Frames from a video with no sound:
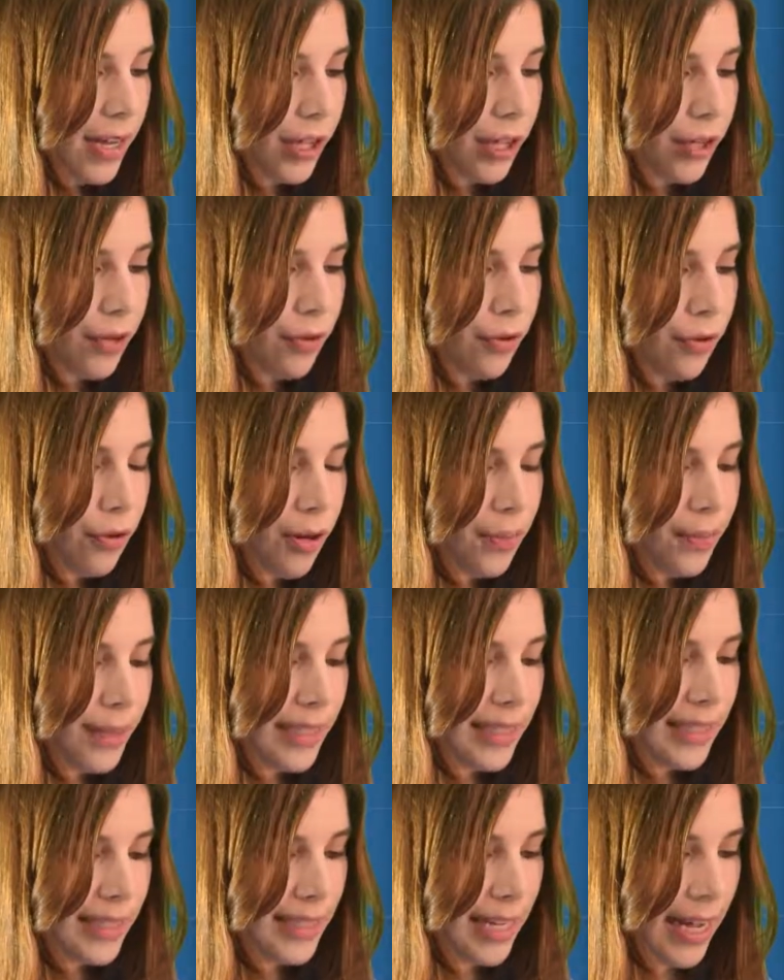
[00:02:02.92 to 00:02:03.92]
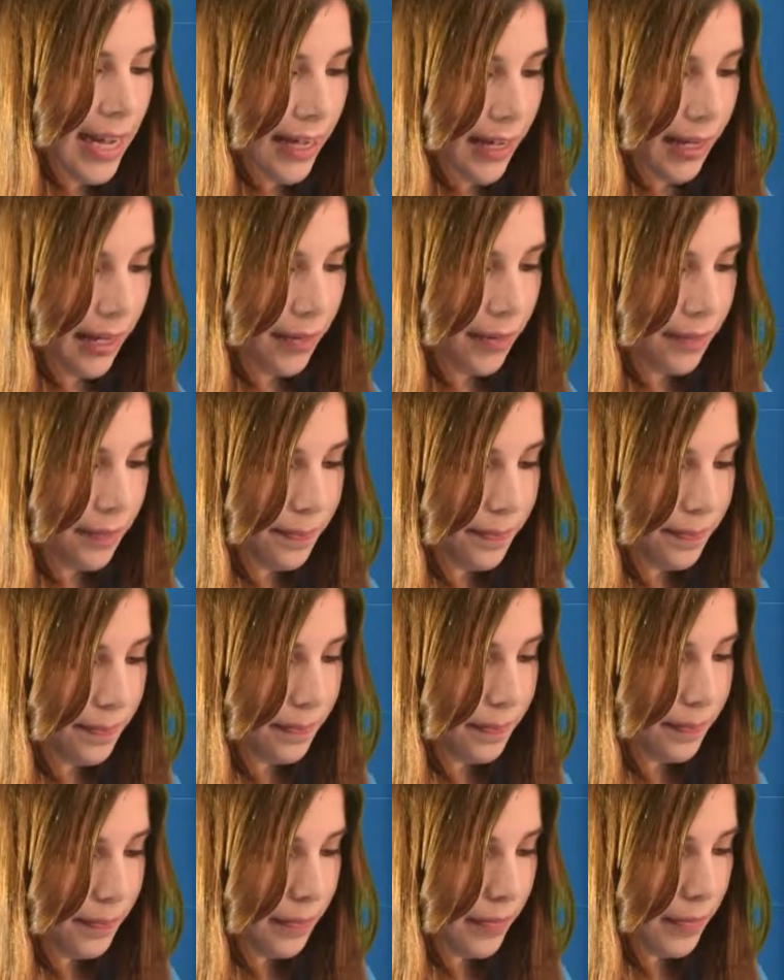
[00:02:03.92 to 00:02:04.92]
you normally take
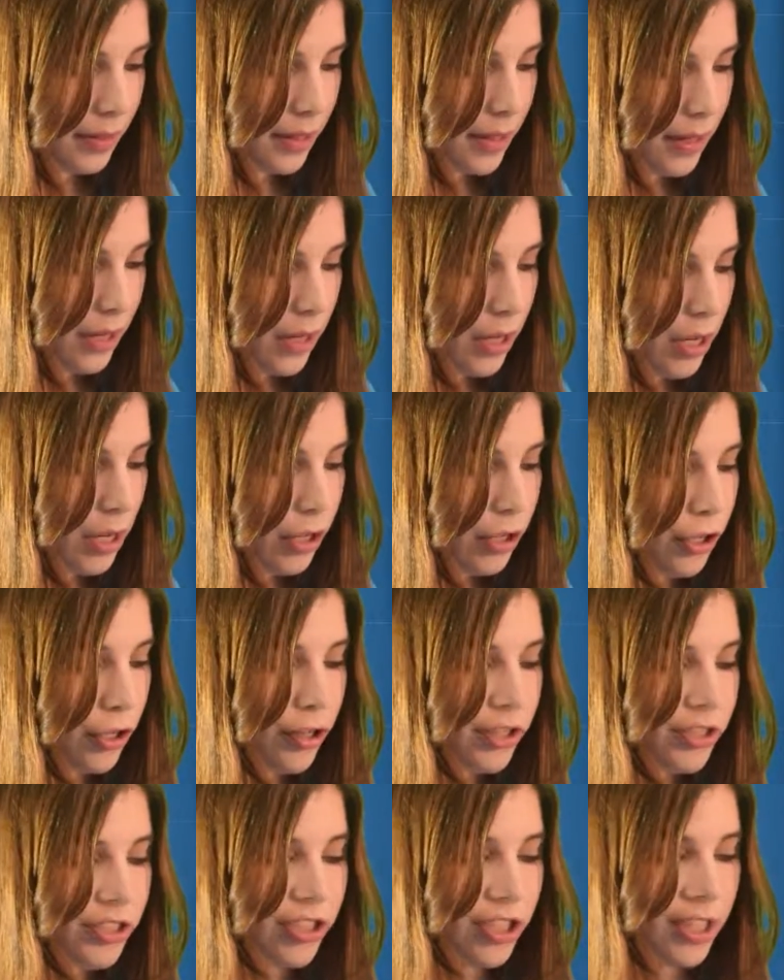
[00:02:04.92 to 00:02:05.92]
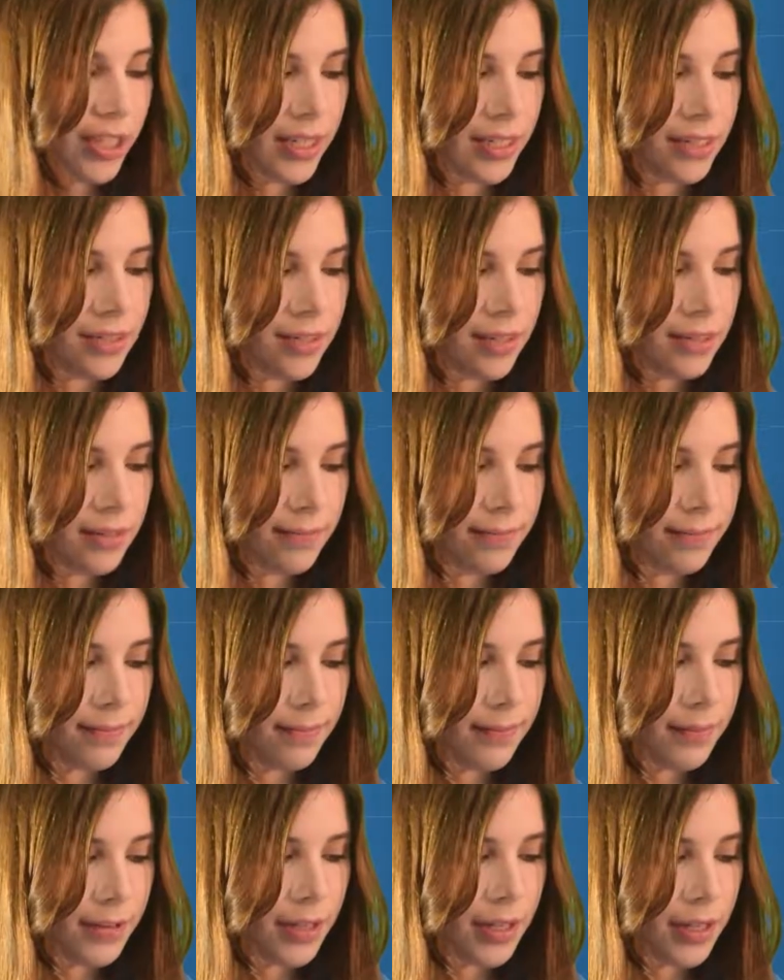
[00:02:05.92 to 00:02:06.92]
your jeans,
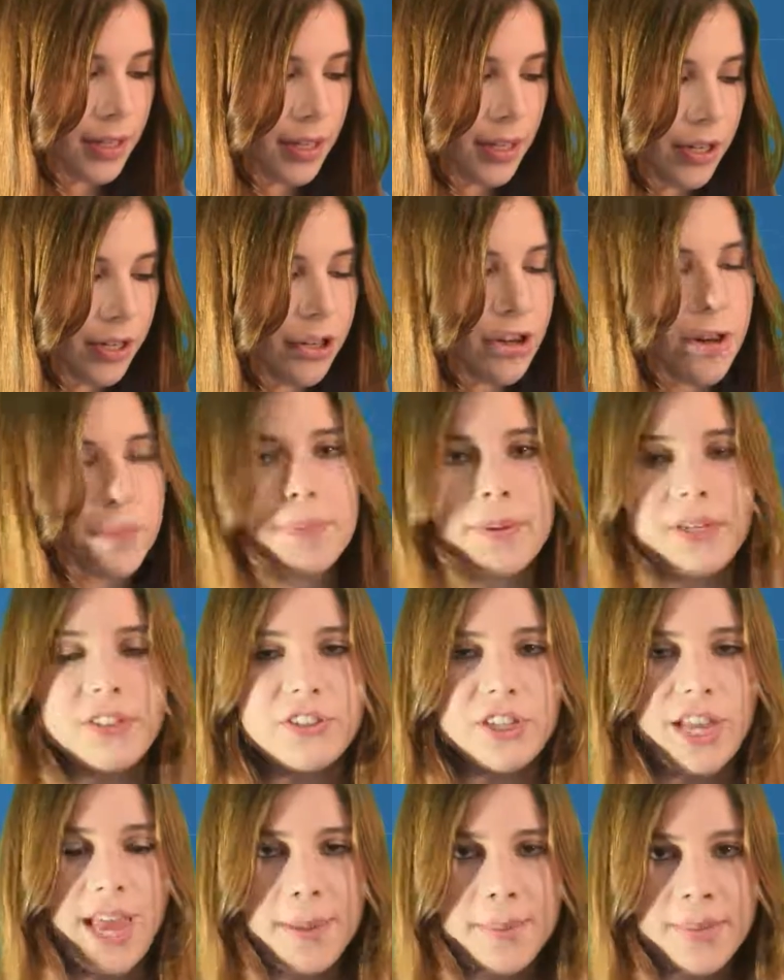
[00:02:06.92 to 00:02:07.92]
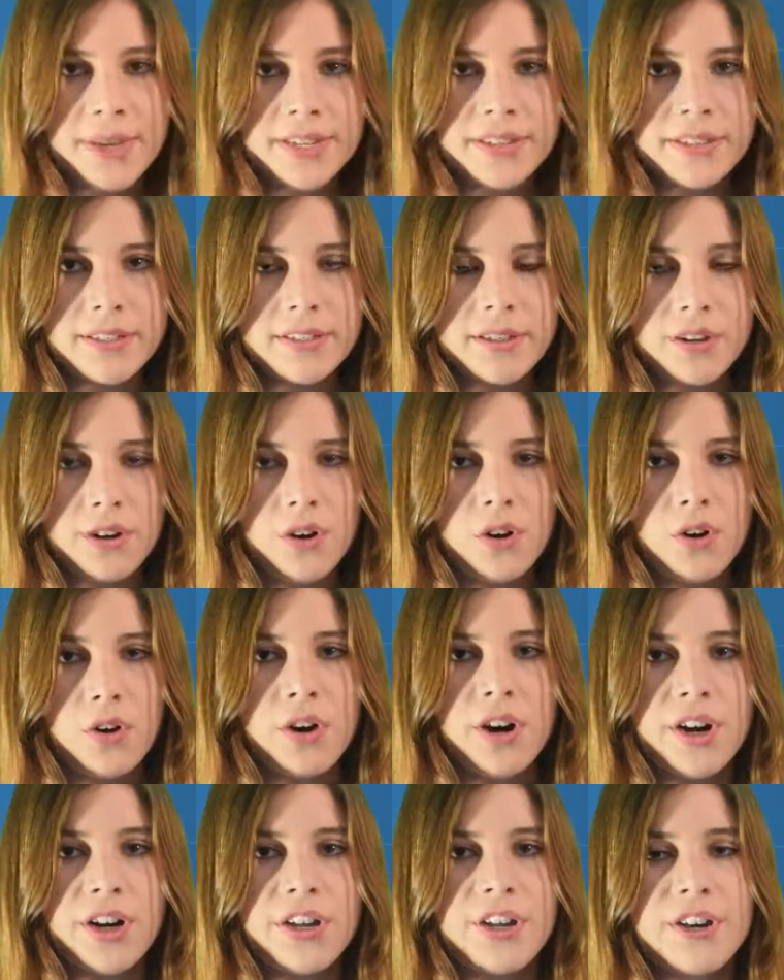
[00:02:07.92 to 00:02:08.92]
your pajamas,
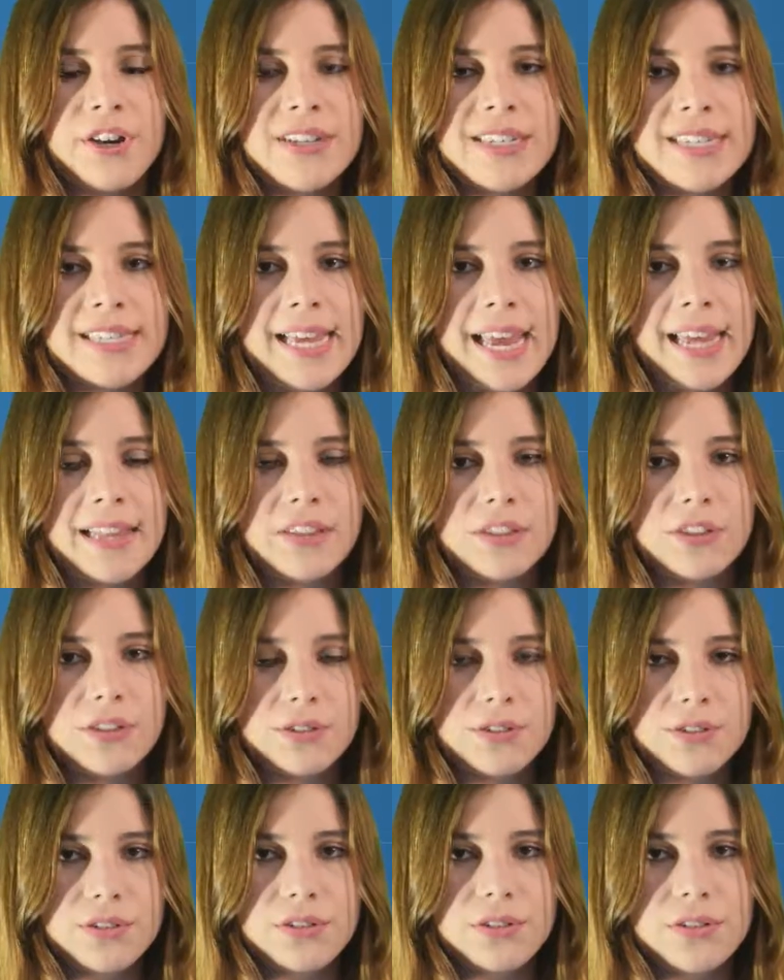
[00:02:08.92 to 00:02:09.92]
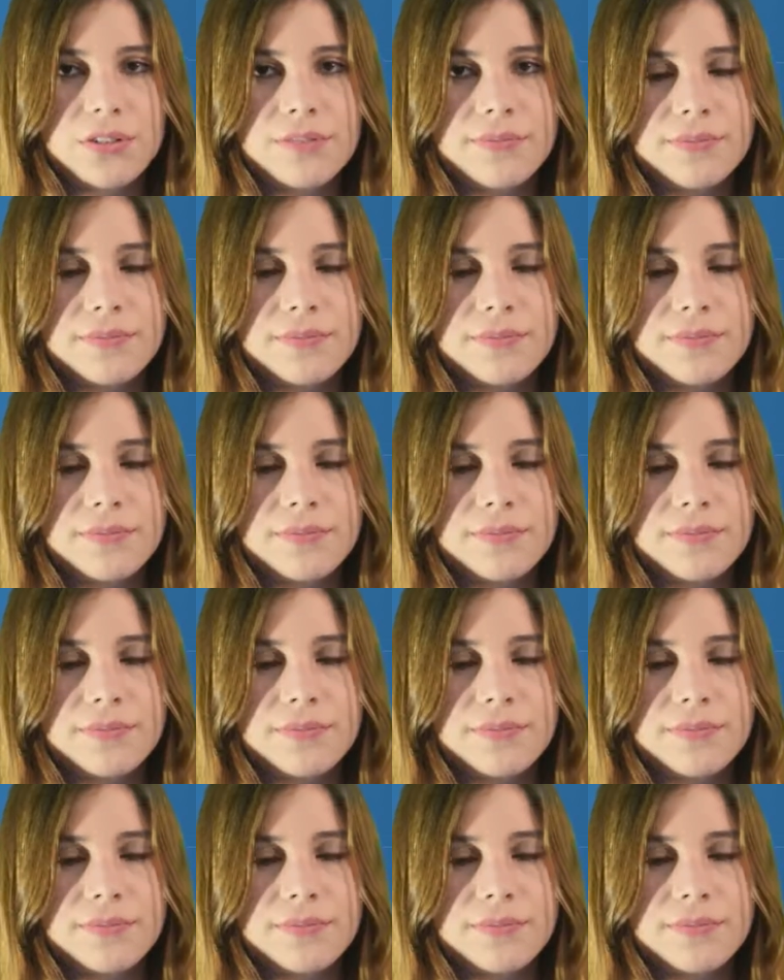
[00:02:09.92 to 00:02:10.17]
or your sandals.